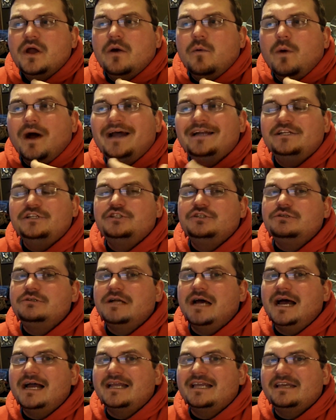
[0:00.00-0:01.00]
why did you
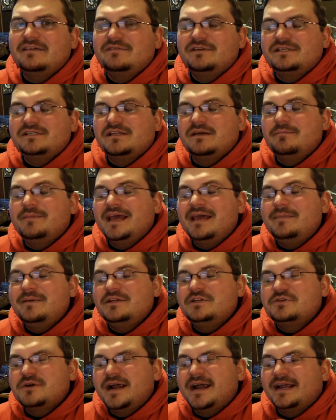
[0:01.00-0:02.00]
not give us the
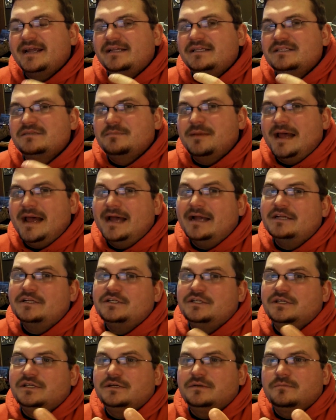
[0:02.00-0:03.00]
baby dragons back
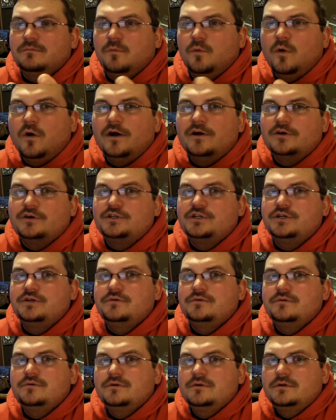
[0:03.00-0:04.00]
to 1 or 2?